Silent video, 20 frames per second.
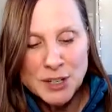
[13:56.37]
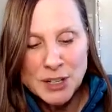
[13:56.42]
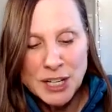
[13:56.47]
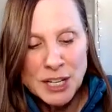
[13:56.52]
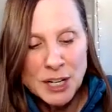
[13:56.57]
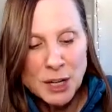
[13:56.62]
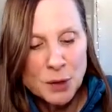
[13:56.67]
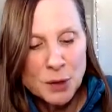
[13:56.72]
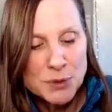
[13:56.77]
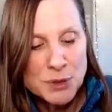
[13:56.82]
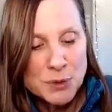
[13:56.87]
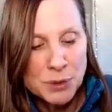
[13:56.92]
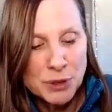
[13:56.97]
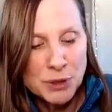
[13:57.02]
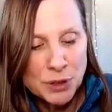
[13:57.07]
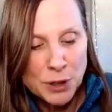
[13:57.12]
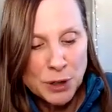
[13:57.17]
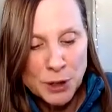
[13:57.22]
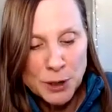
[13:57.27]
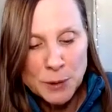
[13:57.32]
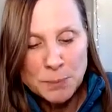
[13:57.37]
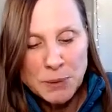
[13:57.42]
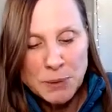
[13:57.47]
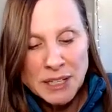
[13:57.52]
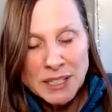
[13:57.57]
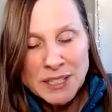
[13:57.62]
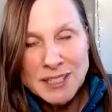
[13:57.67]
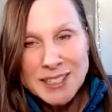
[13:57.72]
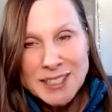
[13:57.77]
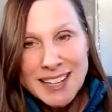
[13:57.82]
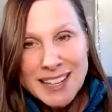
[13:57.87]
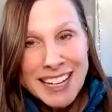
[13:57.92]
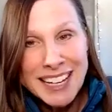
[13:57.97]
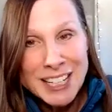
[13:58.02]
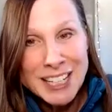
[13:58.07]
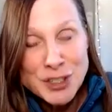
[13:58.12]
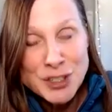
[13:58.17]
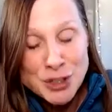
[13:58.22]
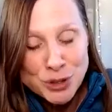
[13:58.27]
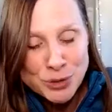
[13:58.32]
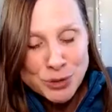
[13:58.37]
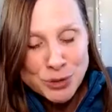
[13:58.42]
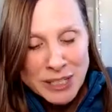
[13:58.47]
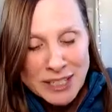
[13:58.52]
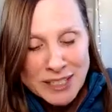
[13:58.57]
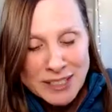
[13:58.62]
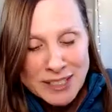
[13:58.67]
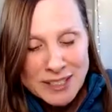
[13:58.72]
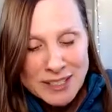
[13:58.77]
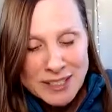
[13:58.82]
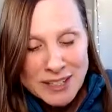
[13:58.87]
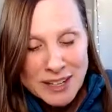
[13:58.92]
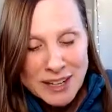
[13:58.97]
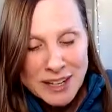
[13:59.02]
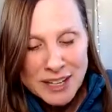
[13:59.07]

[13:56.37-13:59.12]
It helps with herpes, injuries.